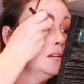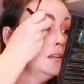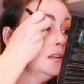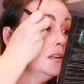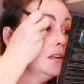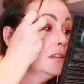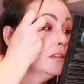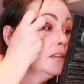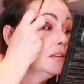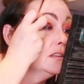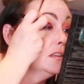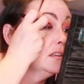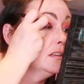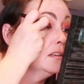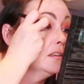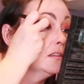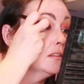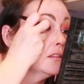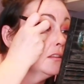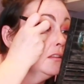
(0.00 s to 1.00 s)
And I like to
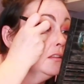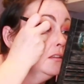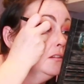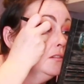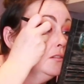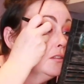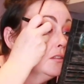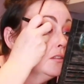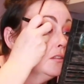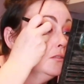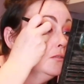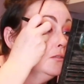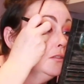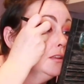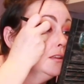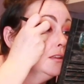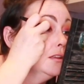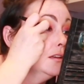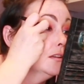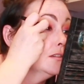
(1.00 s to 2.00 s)
get as close to my
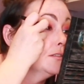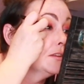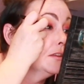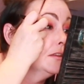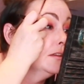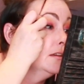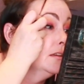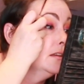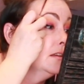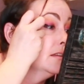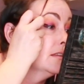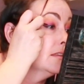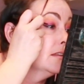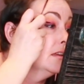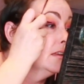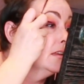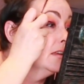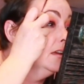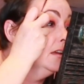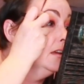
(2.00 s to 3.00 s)
lash line as
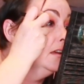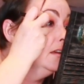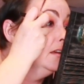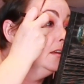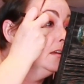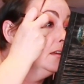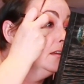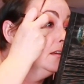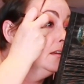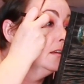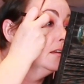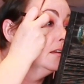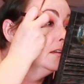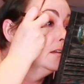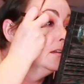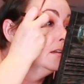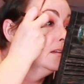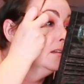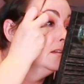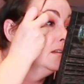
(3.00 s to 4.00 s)
I can.
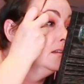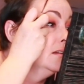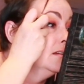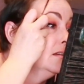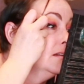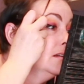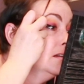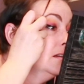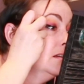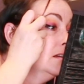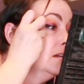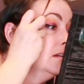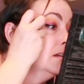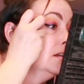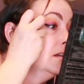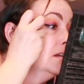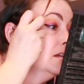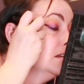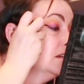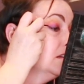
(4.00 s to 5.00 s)

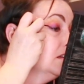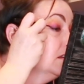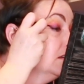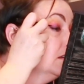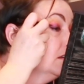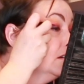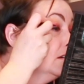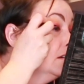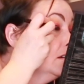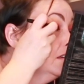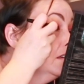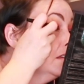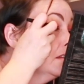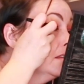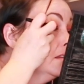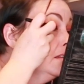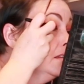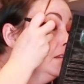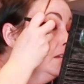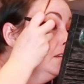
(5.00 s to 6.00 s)
Get it on
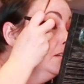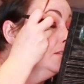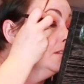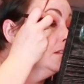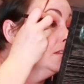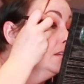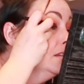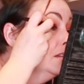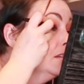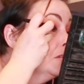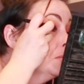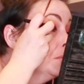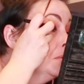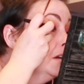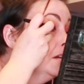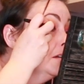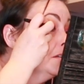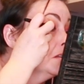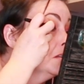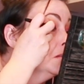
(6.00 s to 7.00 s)
as evenly as
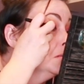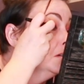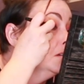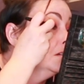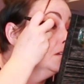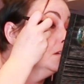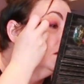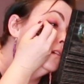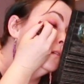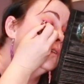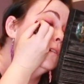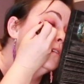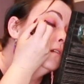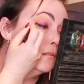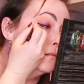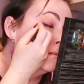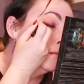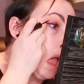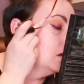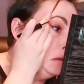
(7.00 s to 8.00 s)
possible.
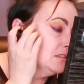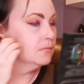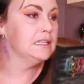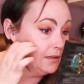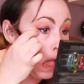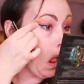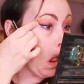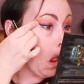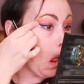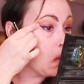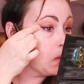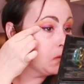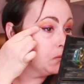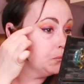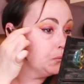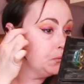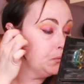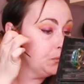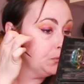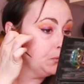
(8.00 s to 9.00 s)

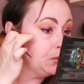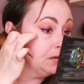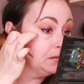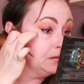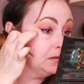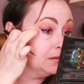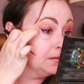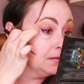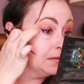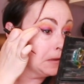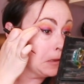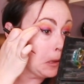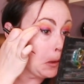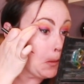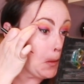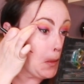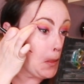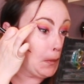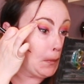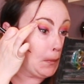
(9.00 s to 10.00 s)
One good thing
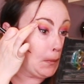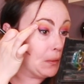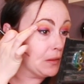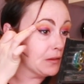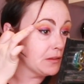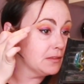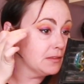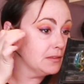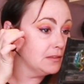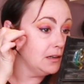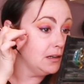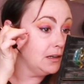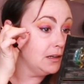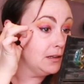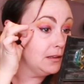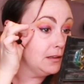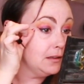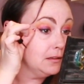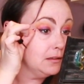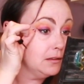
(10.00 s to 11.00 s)
about this
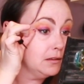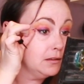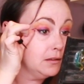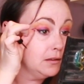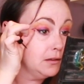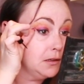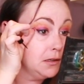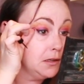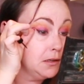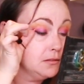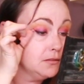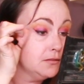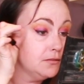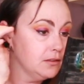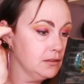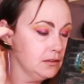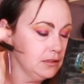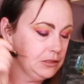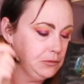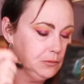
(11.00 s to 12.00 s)
style
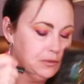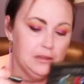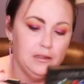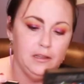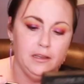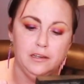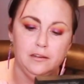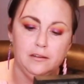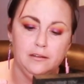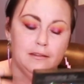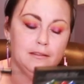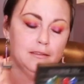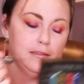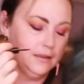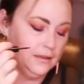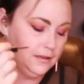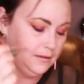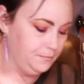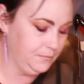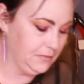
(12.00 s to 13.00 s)
of liquid liner is
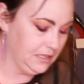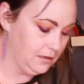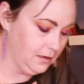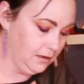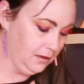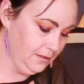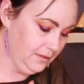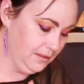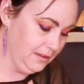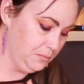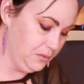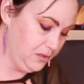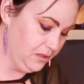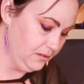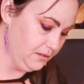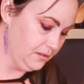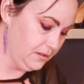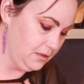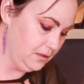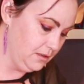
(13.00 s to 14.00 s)
that because it
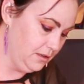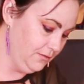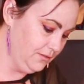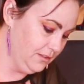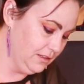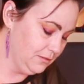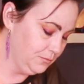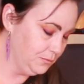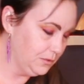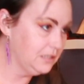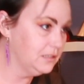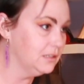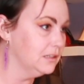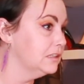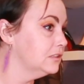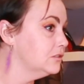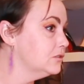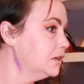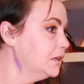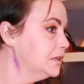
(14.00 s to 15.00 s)
peels off, you can wait till
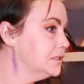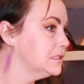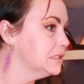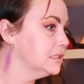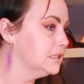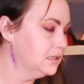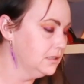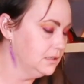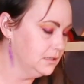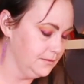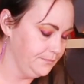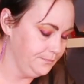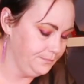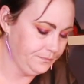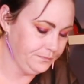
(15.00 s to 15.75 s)
it dries and kind of